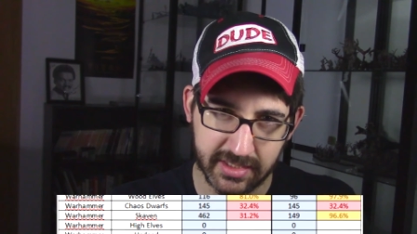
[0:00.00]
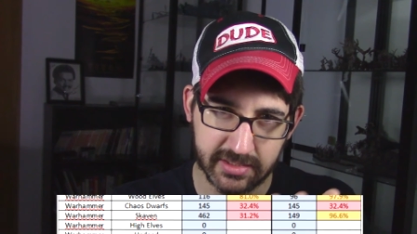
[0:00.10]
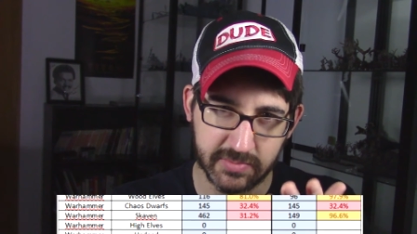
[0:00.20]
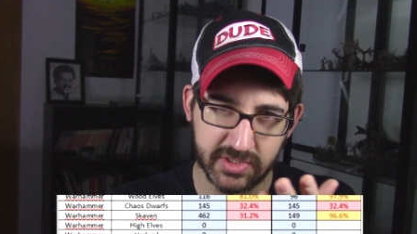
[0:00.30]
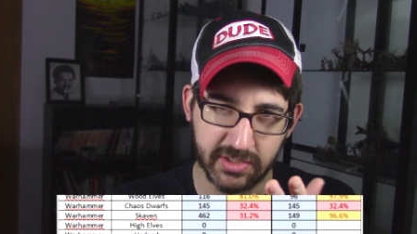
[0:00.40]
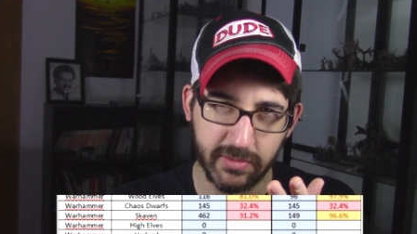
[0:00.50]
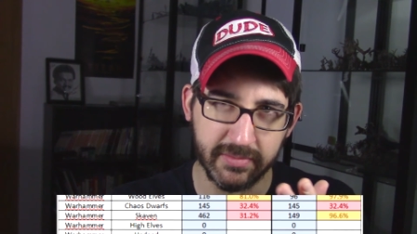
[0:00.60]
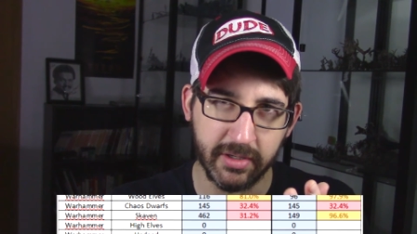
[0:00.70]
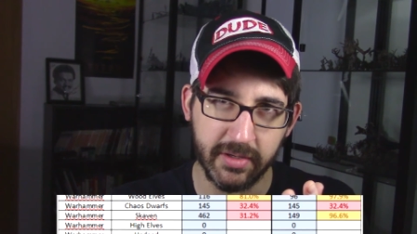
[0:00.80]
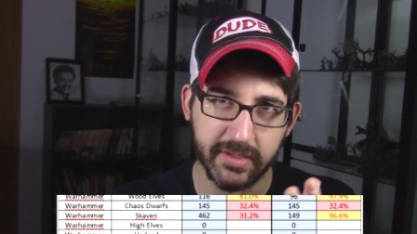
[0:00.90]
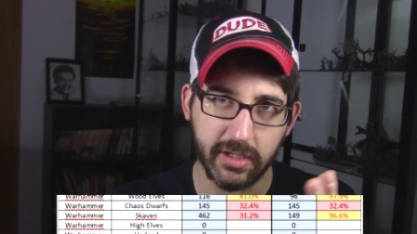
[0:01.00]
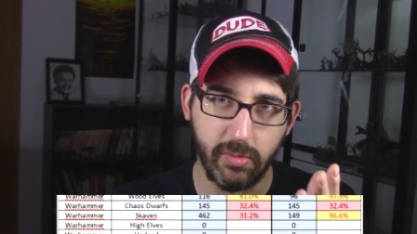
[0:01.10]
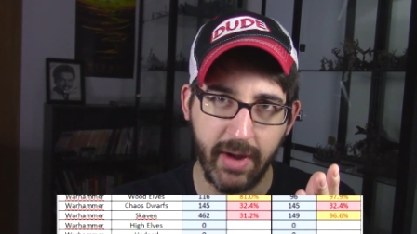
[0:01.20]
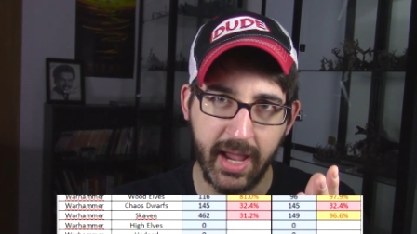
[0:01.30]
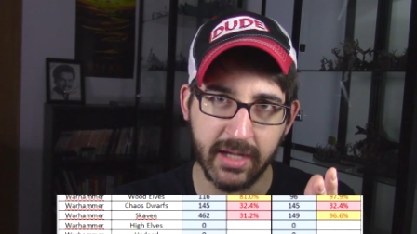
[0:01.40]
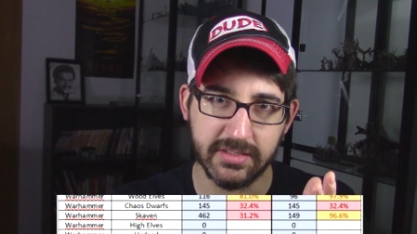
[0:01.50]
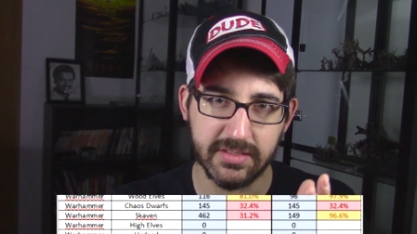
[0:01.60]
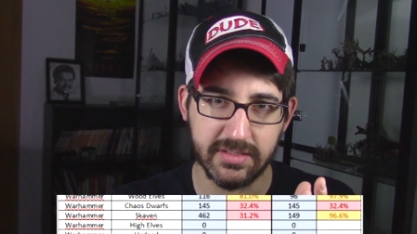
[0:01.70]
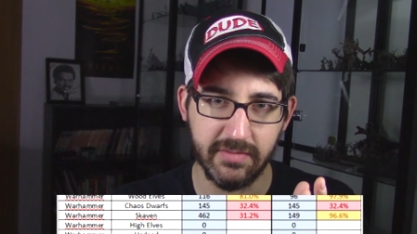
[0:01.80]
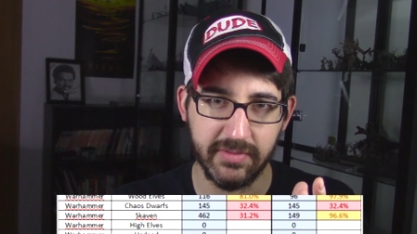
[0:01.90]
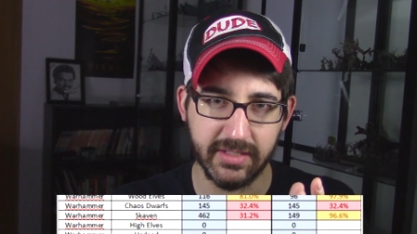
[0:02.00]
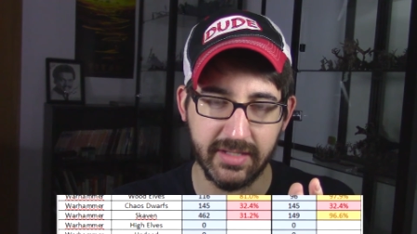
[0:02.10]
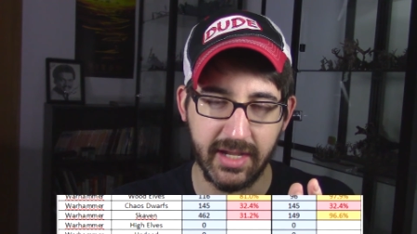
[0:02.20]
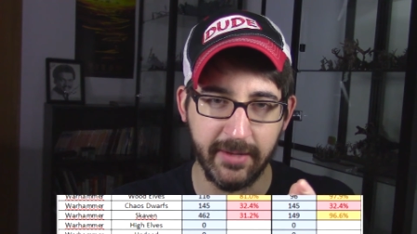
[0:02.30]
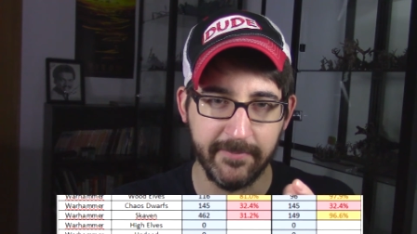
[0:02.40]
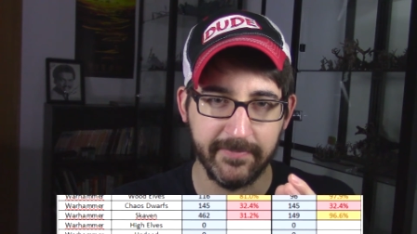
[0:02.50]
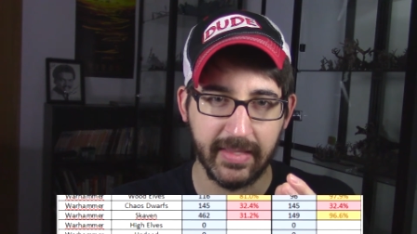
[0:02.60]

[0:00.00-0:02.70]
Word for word: some silver and the cracks and stuff like that.